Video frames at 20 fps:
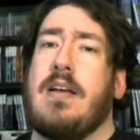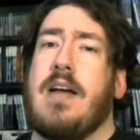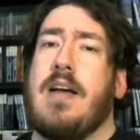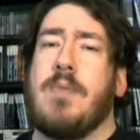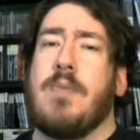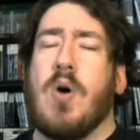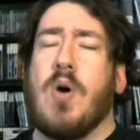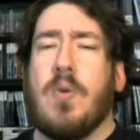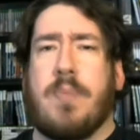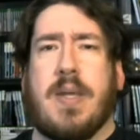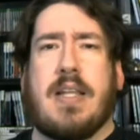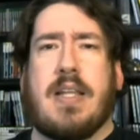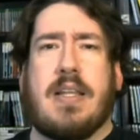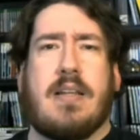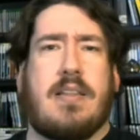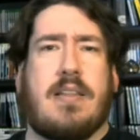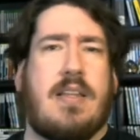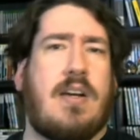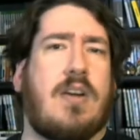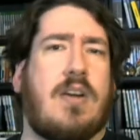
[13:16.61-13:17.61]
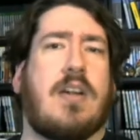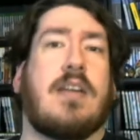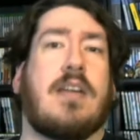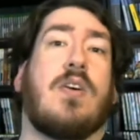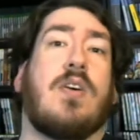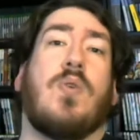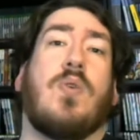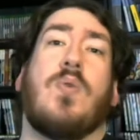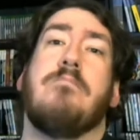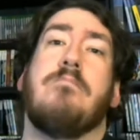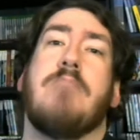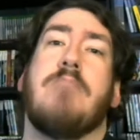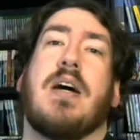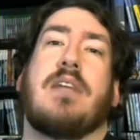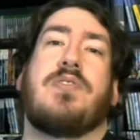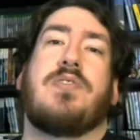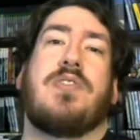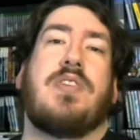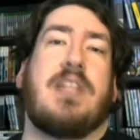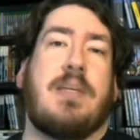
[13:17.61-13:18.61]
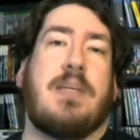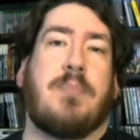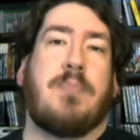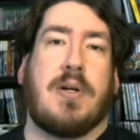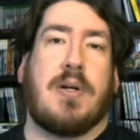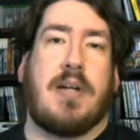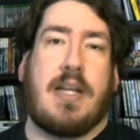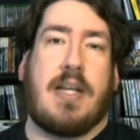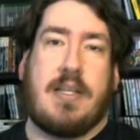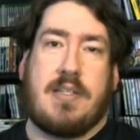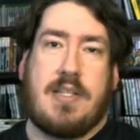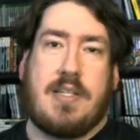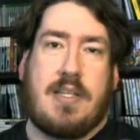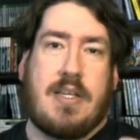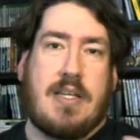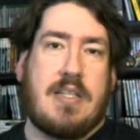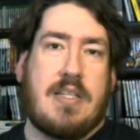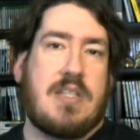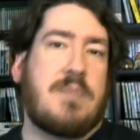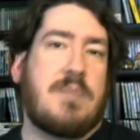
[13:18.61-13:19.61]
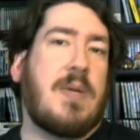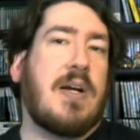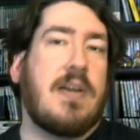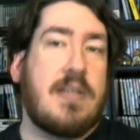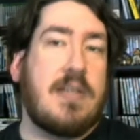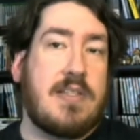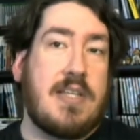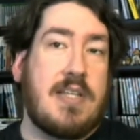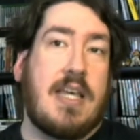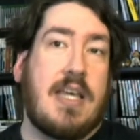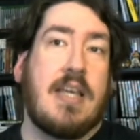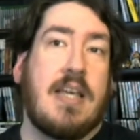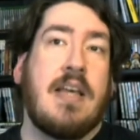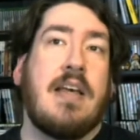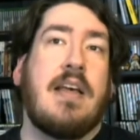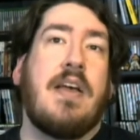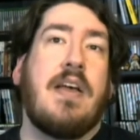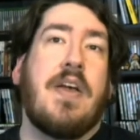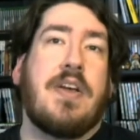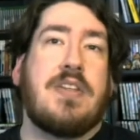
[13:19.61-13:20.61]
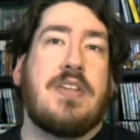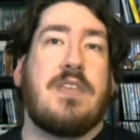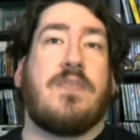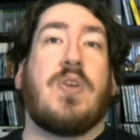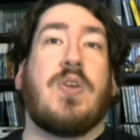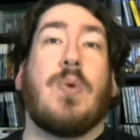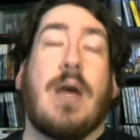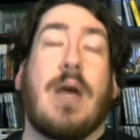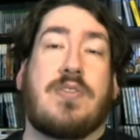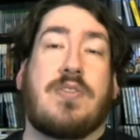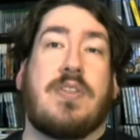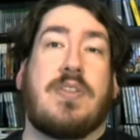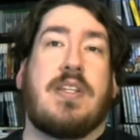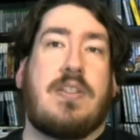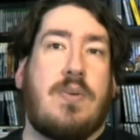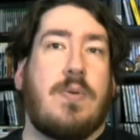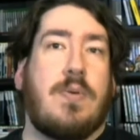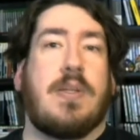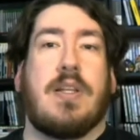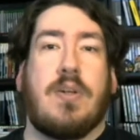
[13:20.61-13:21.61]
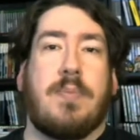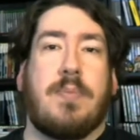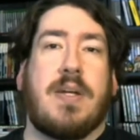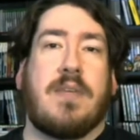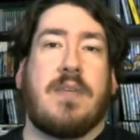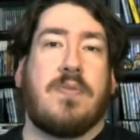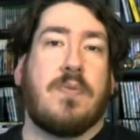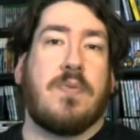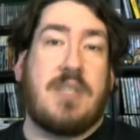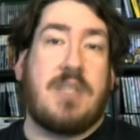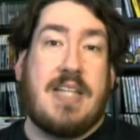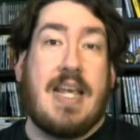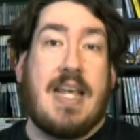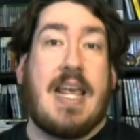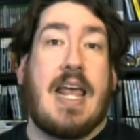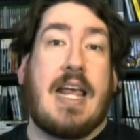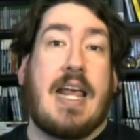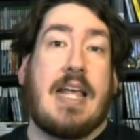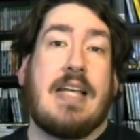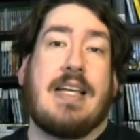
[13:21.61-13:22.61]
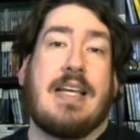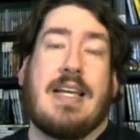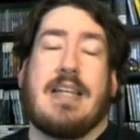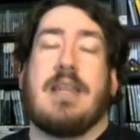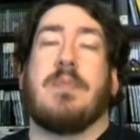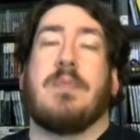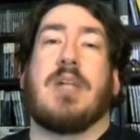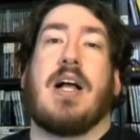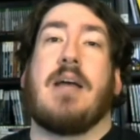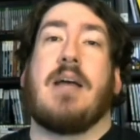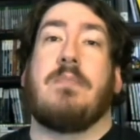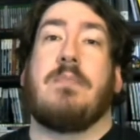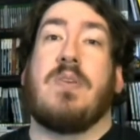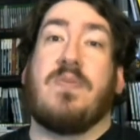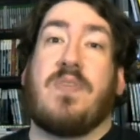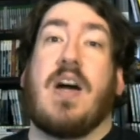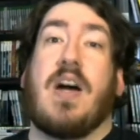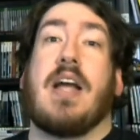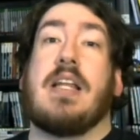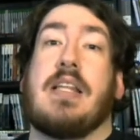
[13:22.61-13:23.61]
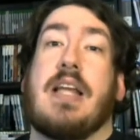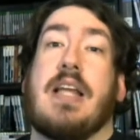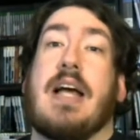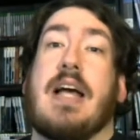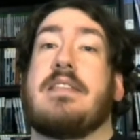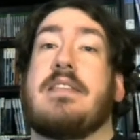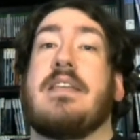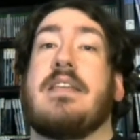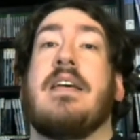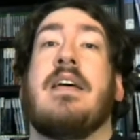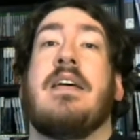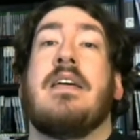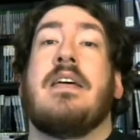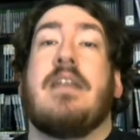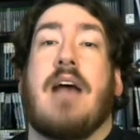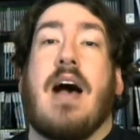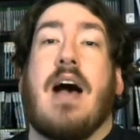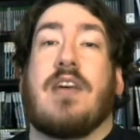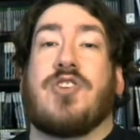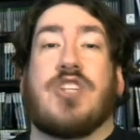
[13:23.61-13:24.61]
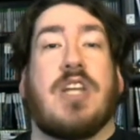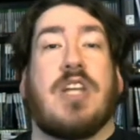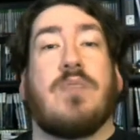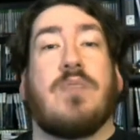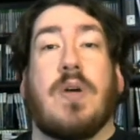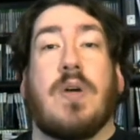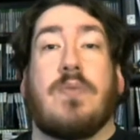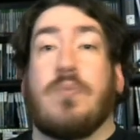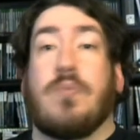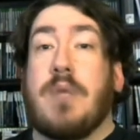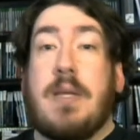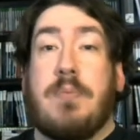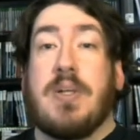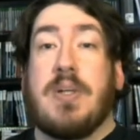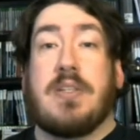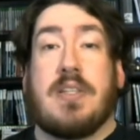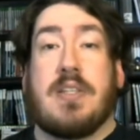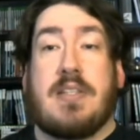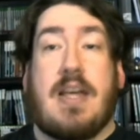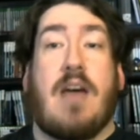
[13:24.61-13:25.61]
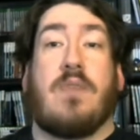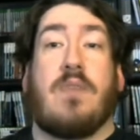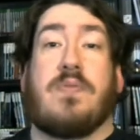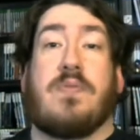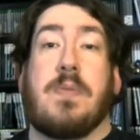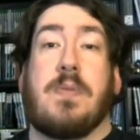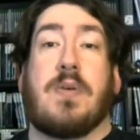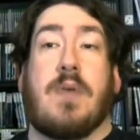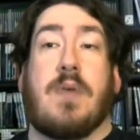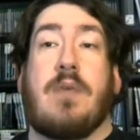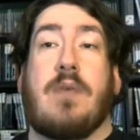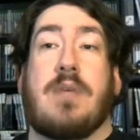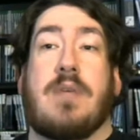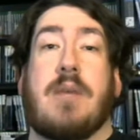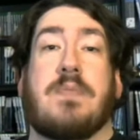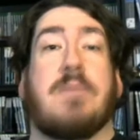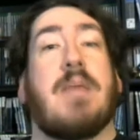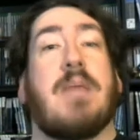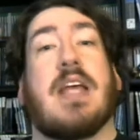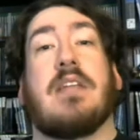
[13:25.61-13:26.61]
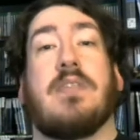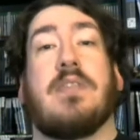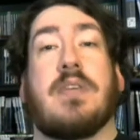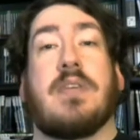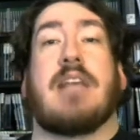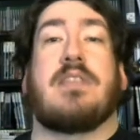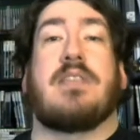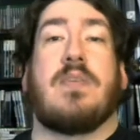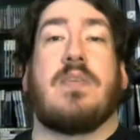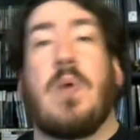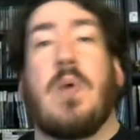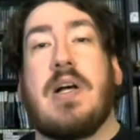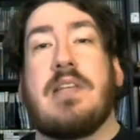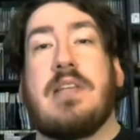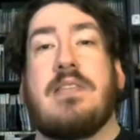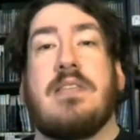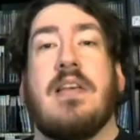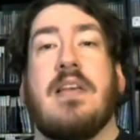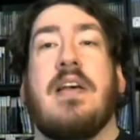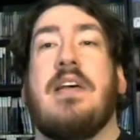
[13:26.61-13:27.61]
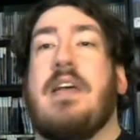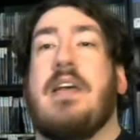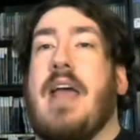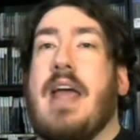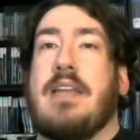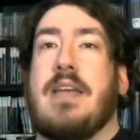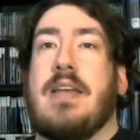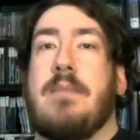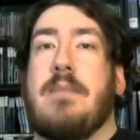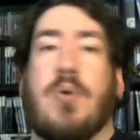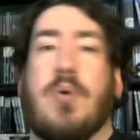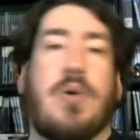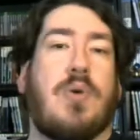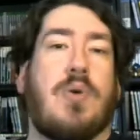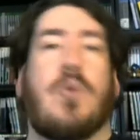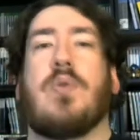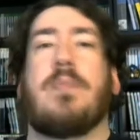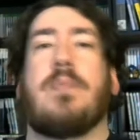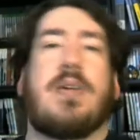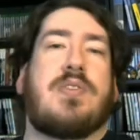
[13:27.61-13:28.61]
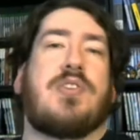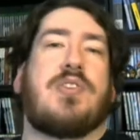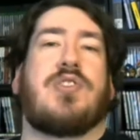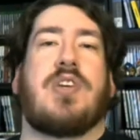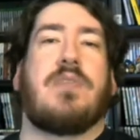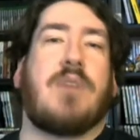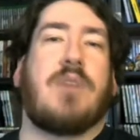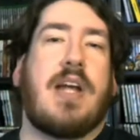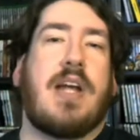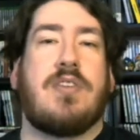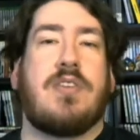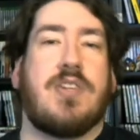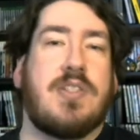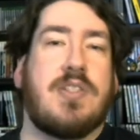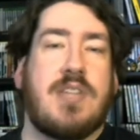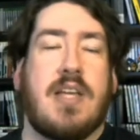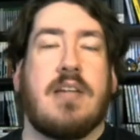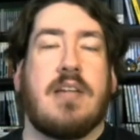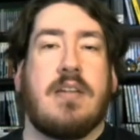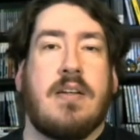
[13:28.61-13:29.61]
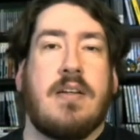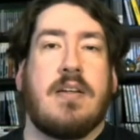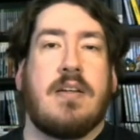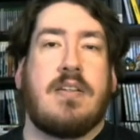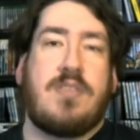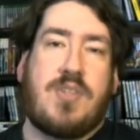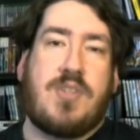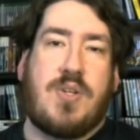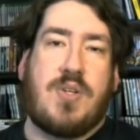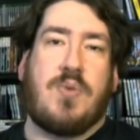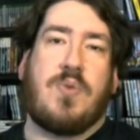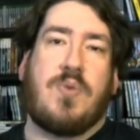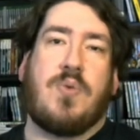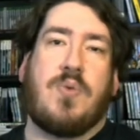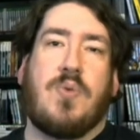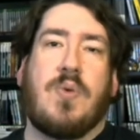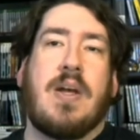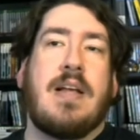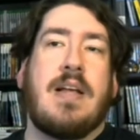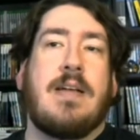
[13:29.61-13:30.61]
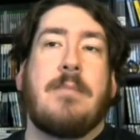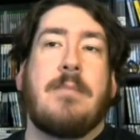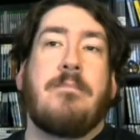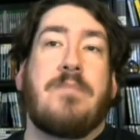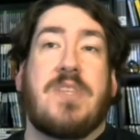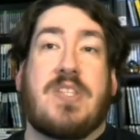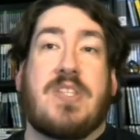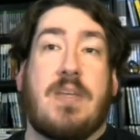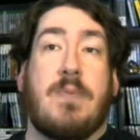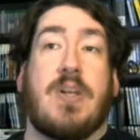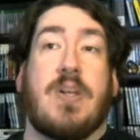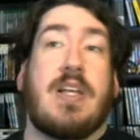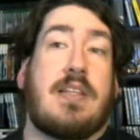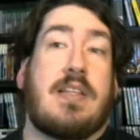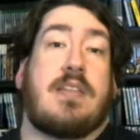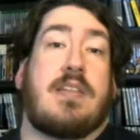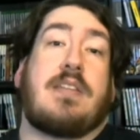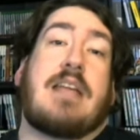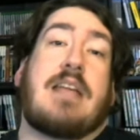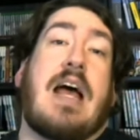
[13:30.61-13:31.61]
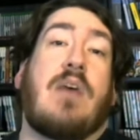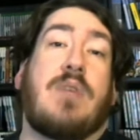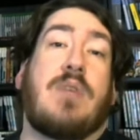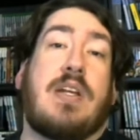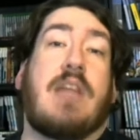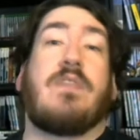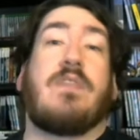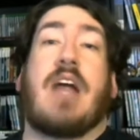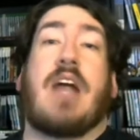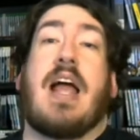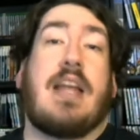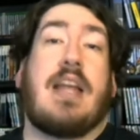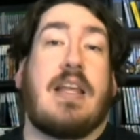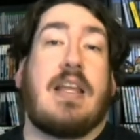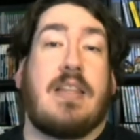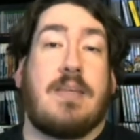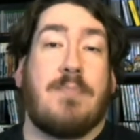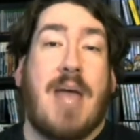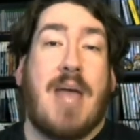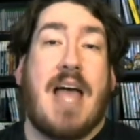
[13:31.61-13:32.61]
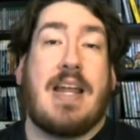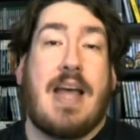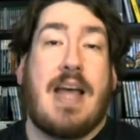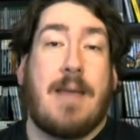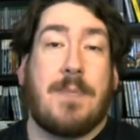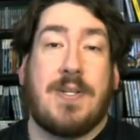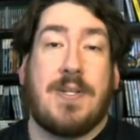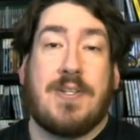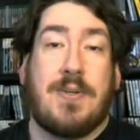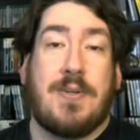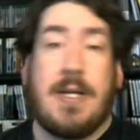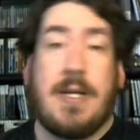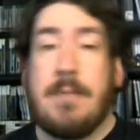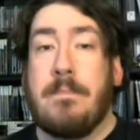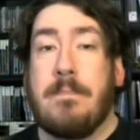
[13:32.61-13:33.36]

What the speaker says: I'm hoping that they're going to go much deeper into the conspiracy, because if you actually do a little bit of digging in Nibelheim, you find that Shinra rebuilt the town from the ground up to make it look as it was, and then put a whole bunch of Shinra agents in to simulate that the town had never had anything bad happen to it.